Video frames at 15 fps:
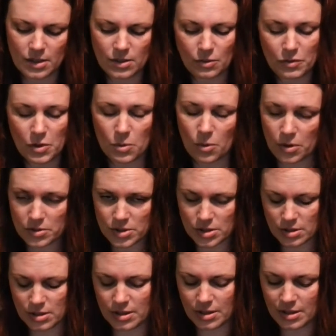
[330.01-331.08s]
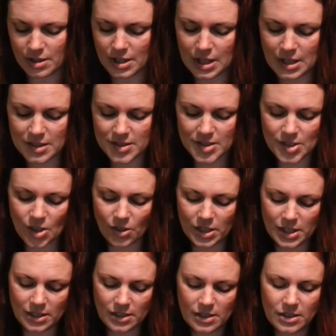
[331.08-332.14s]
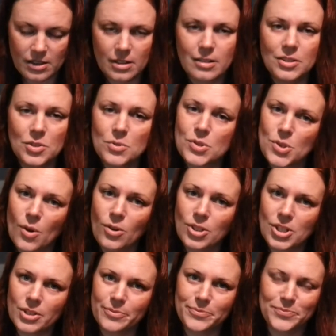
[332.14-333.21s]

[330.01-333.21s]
of course, started a new sock.